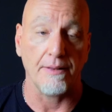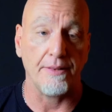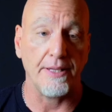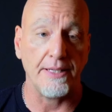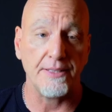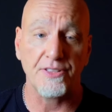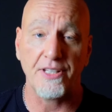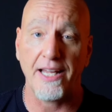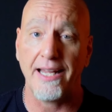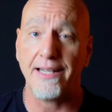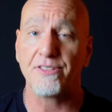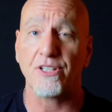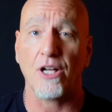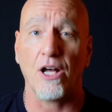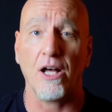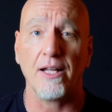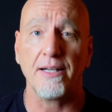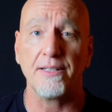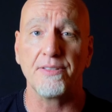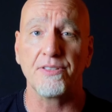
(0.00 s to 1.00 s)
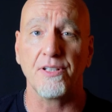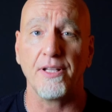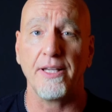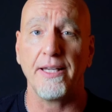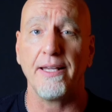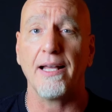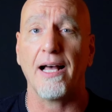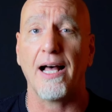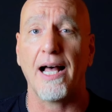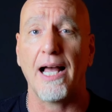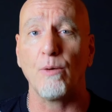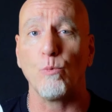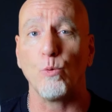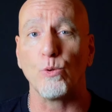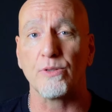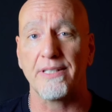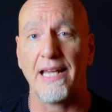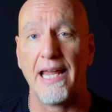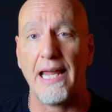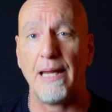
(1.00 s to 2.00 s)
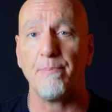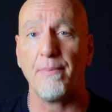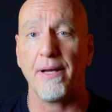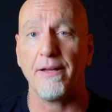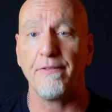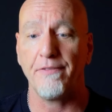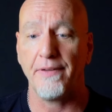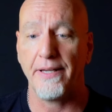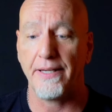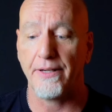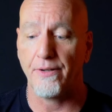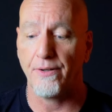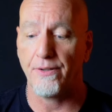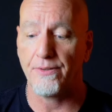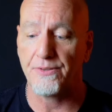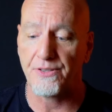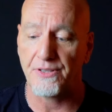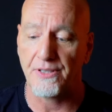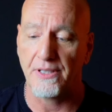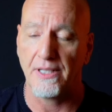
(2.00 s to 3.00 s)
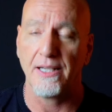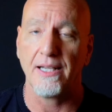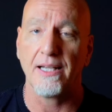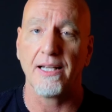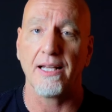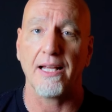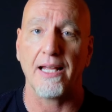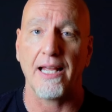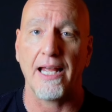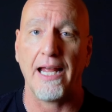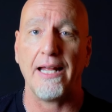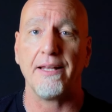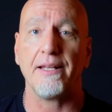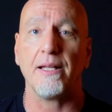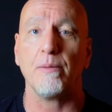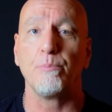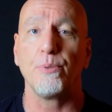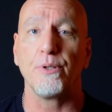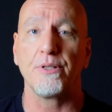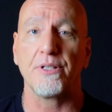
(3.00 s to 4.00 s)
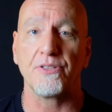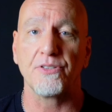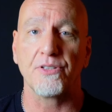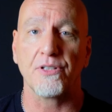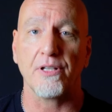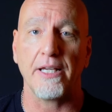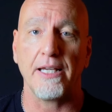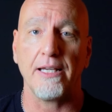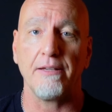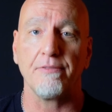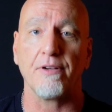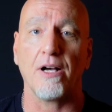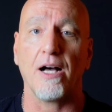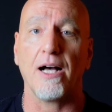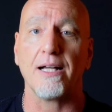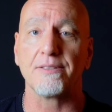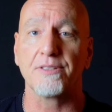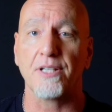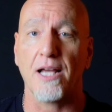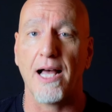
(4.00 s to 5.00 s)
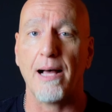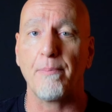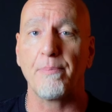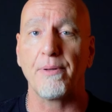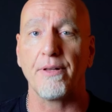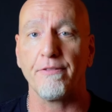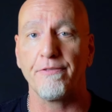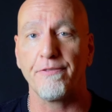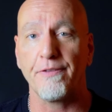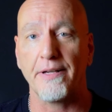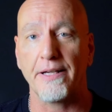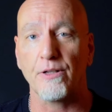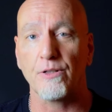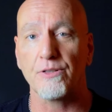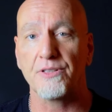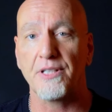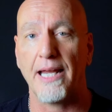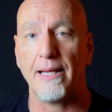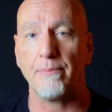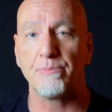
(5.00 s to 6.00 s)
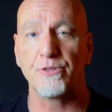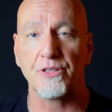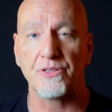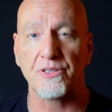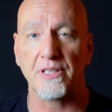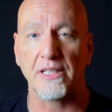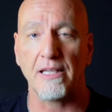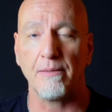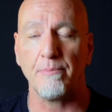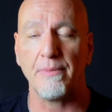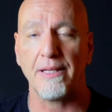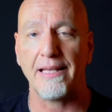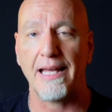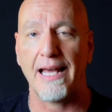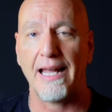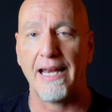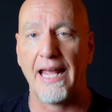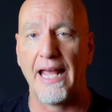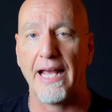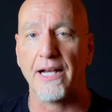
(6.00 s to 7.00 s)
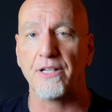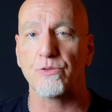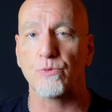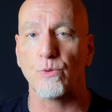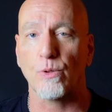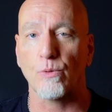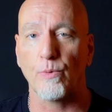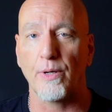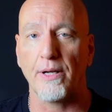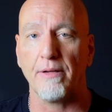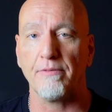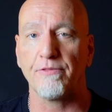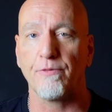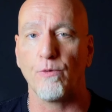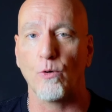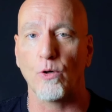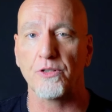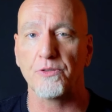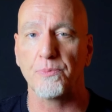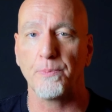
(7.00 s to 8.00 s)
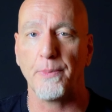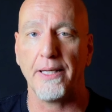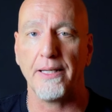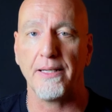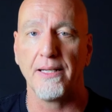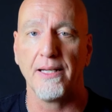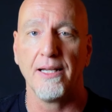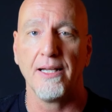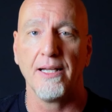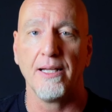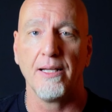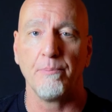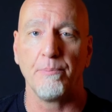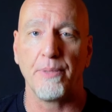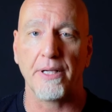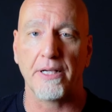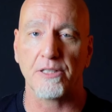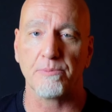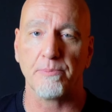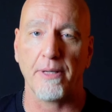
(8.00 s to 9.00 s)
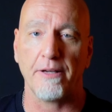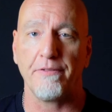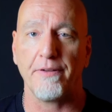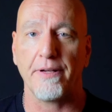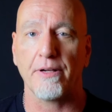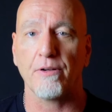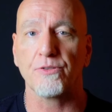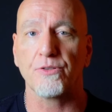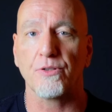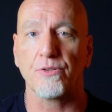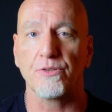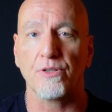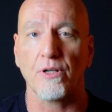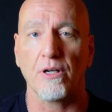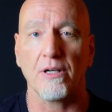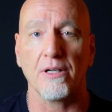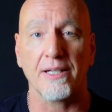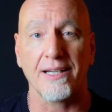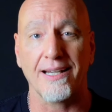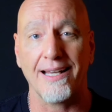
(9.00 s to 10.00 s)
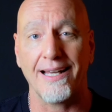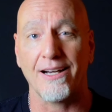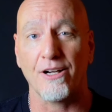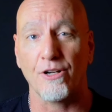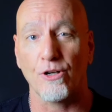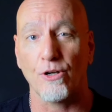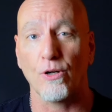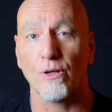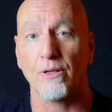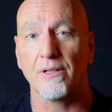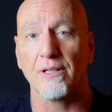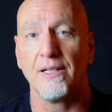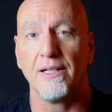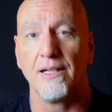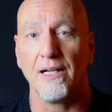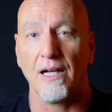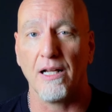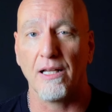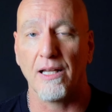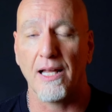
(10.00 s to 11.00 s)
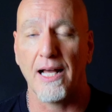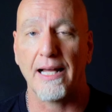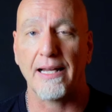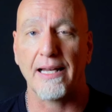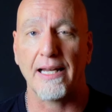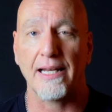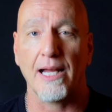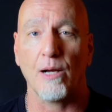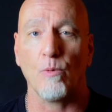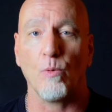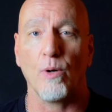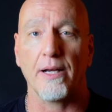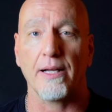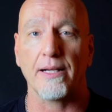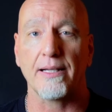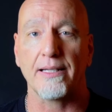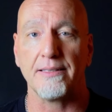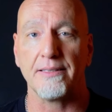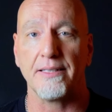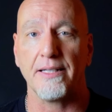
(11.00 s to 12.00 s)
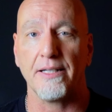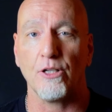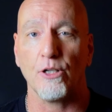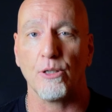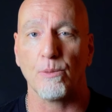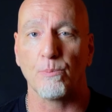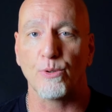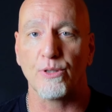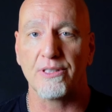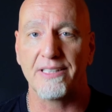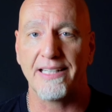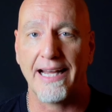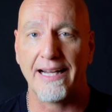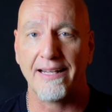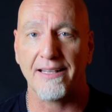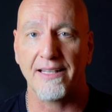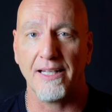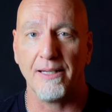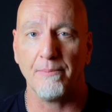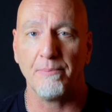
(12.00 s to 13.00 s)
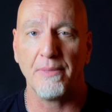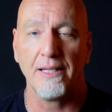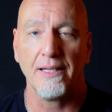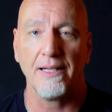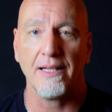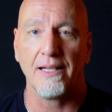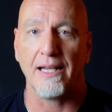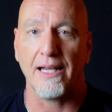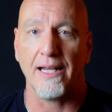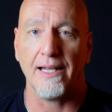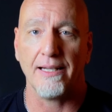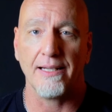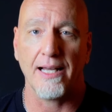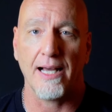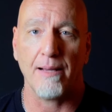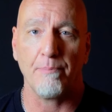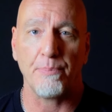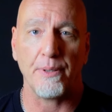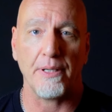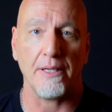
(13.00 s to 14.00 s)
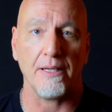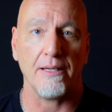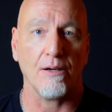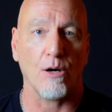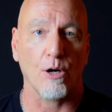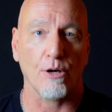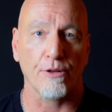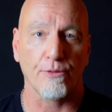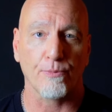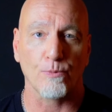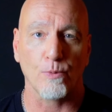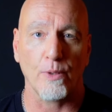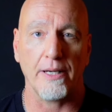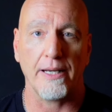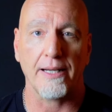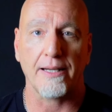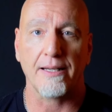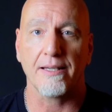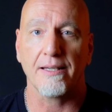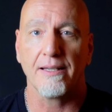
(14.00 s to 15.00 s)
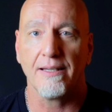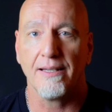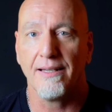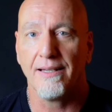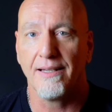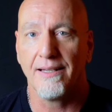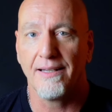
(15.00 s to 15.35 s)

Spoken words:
these days, honestly, I will tape my fingers and then put the sleeve on top of the finger tape just to give me that extra reinforcement, because my fingers are starting to kind of hurt a lot and I want to continue to protect them and not be arthritic